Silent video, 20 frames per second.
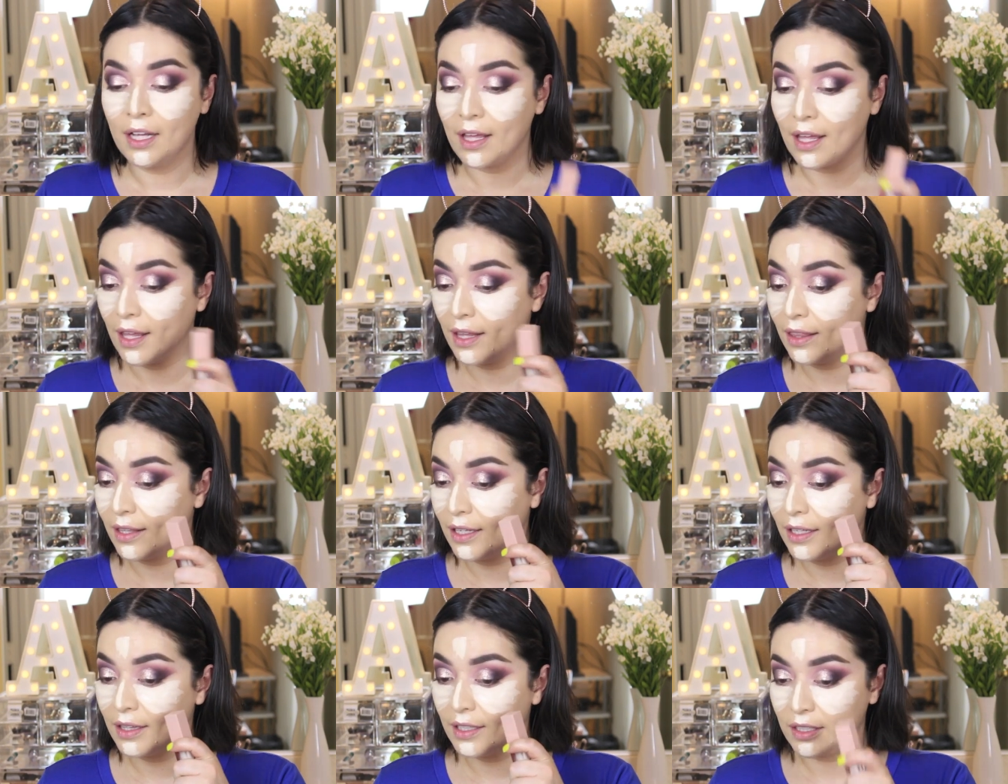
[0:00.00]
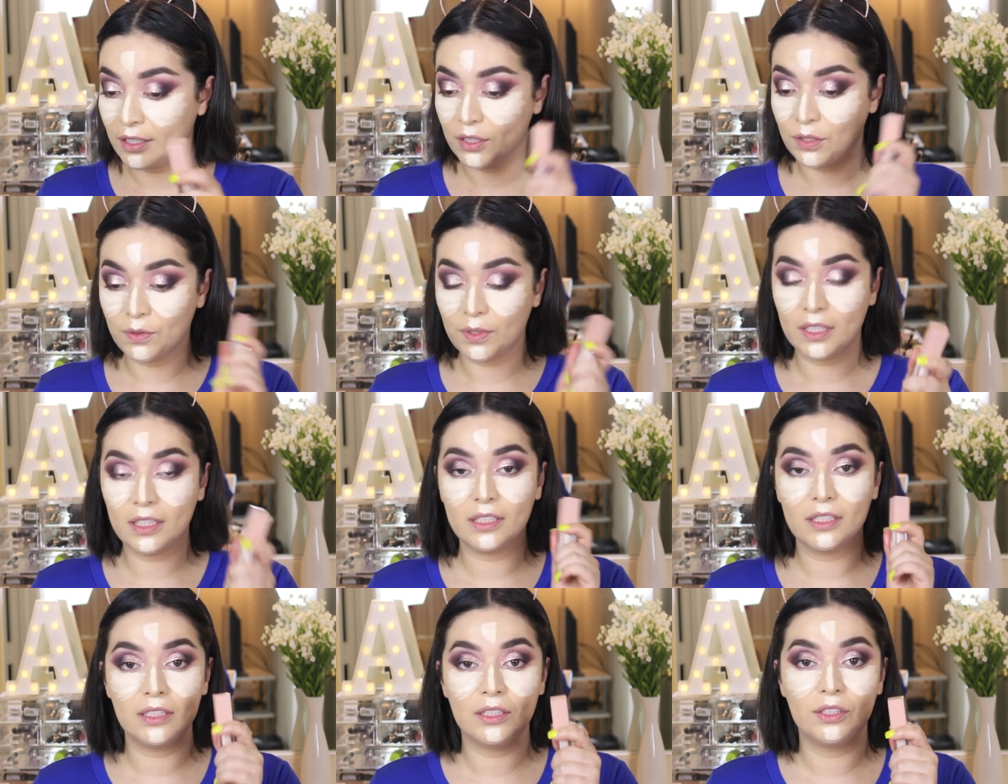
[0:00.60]
and then this
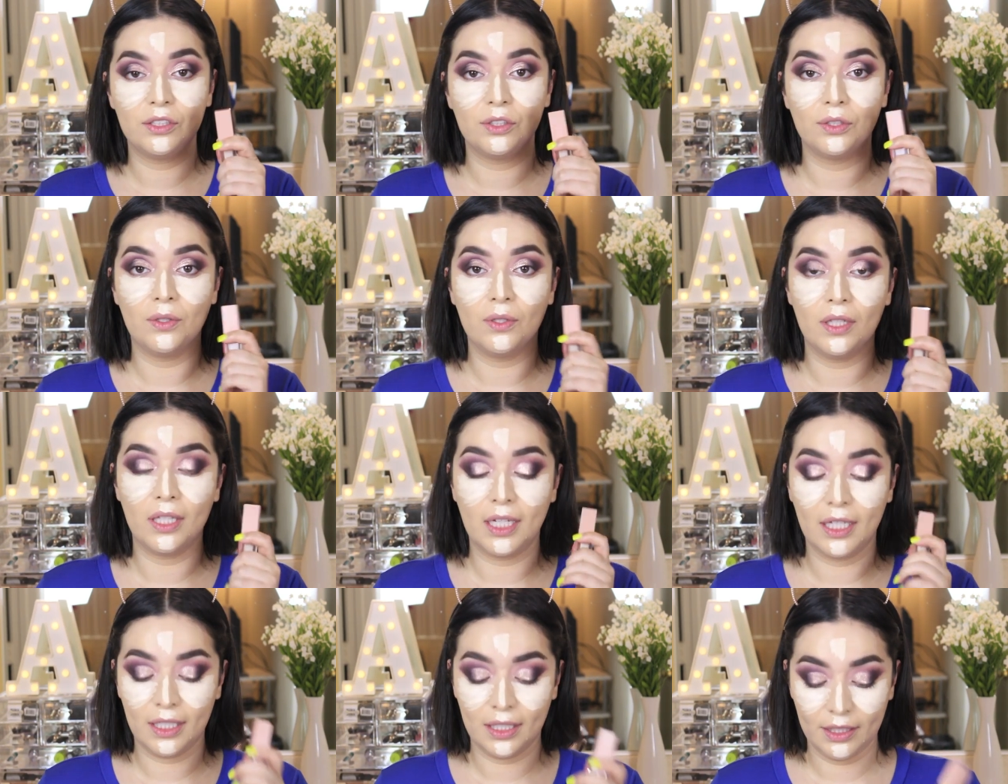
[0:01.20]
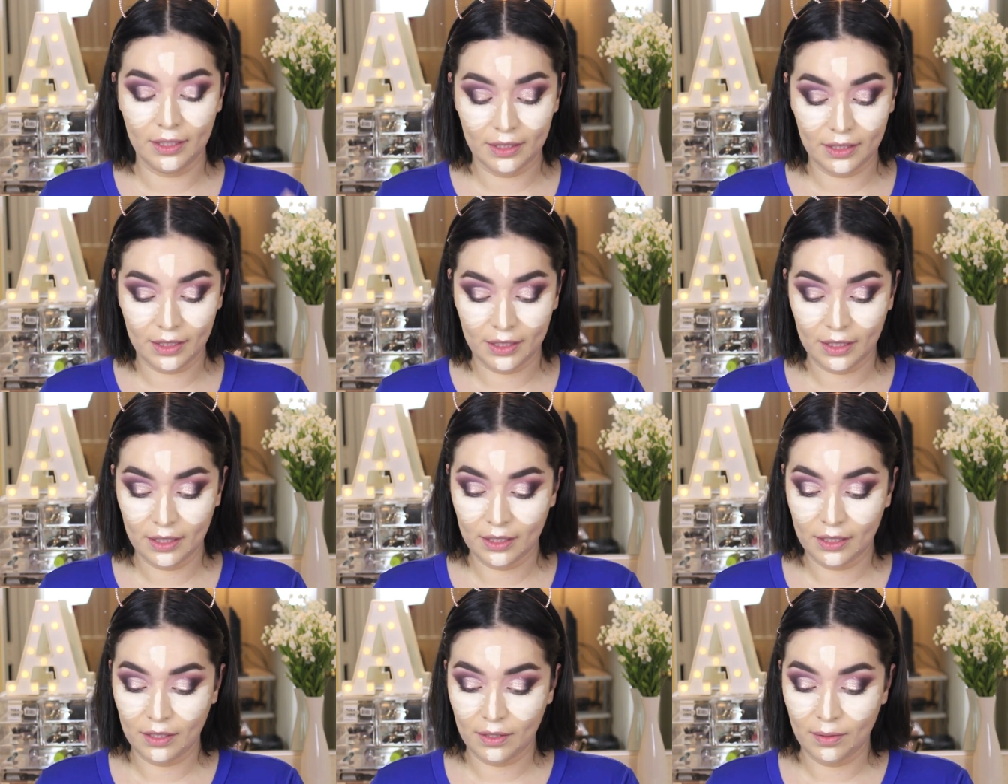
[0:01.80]
one is still light
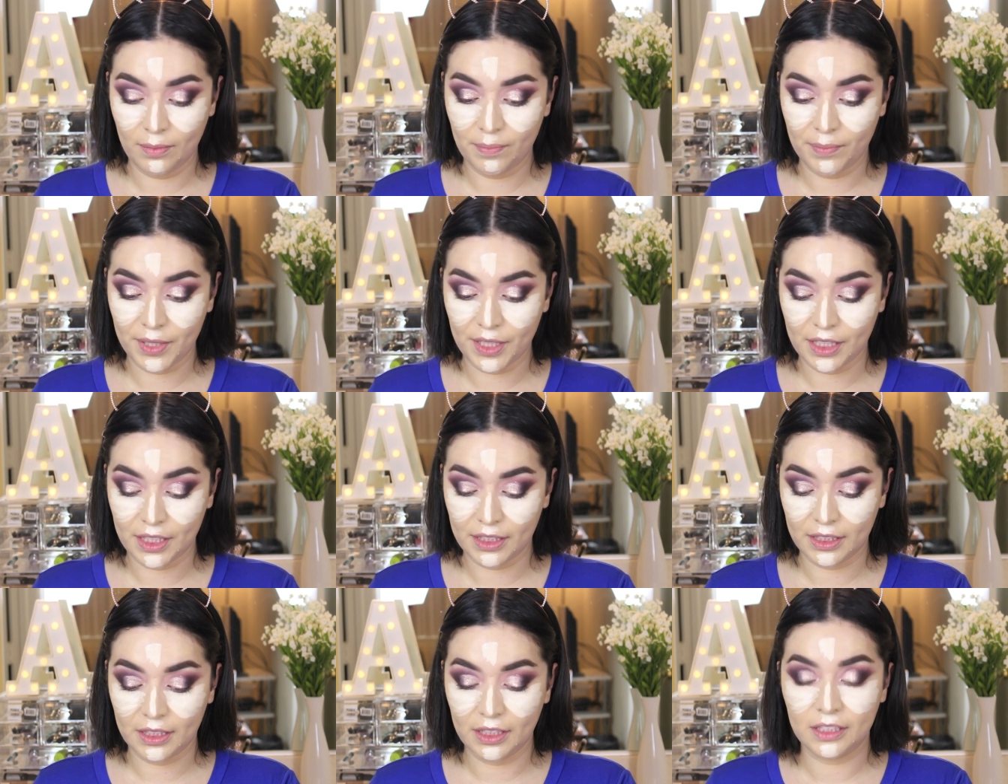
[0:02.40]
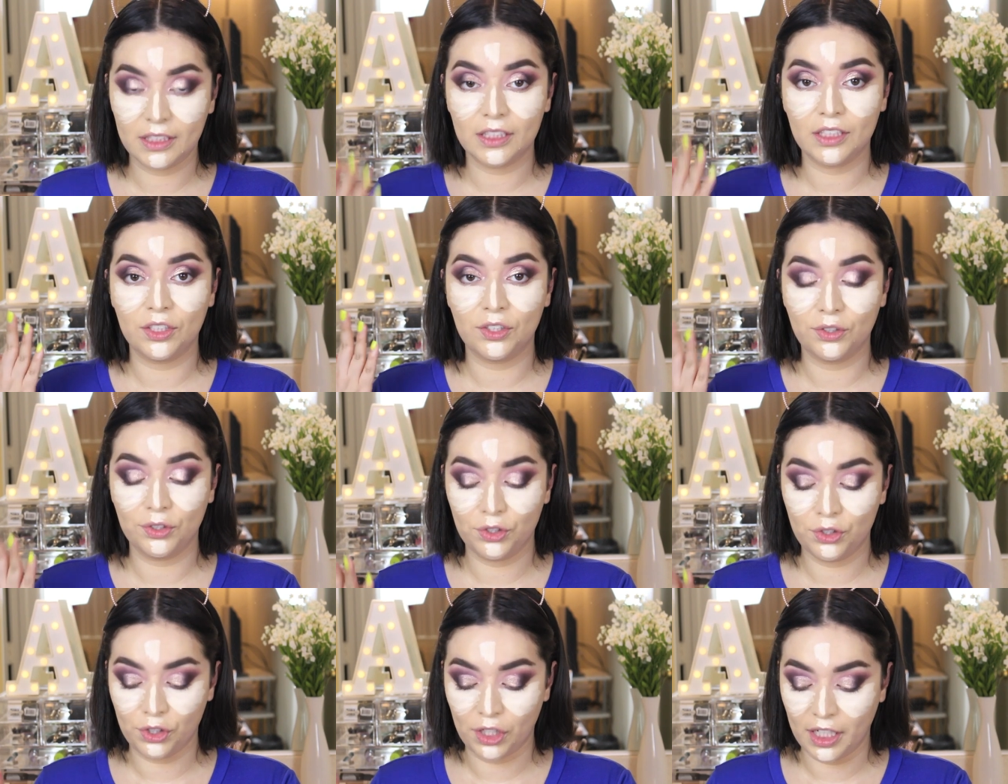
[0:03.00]
because it's
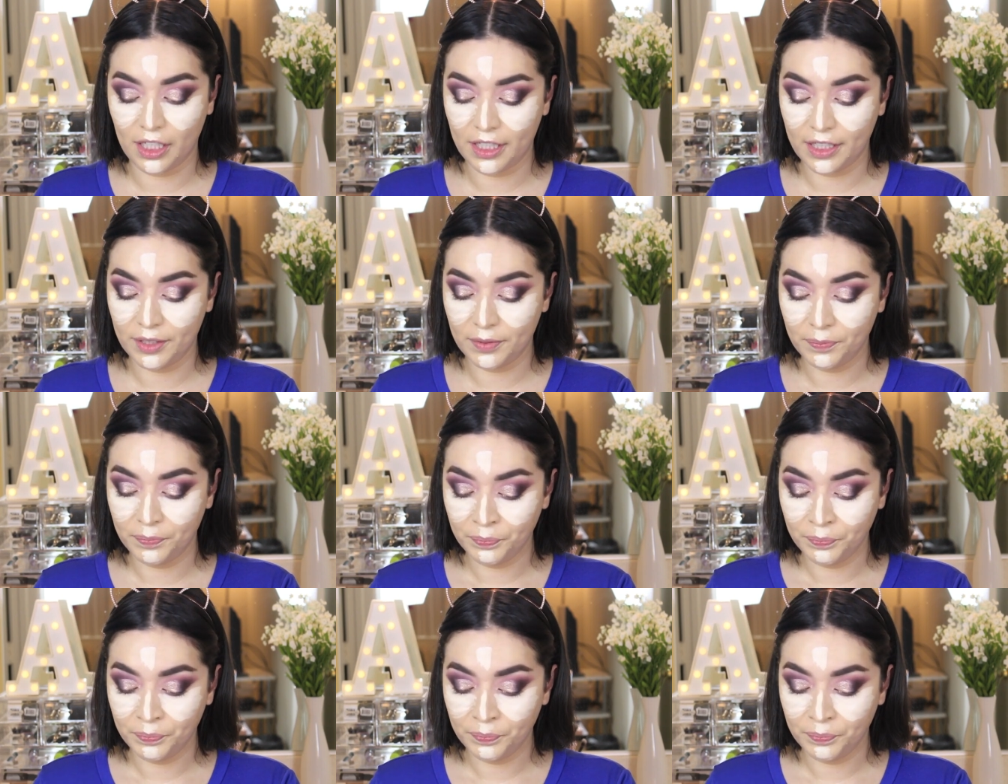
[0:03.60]
still drying.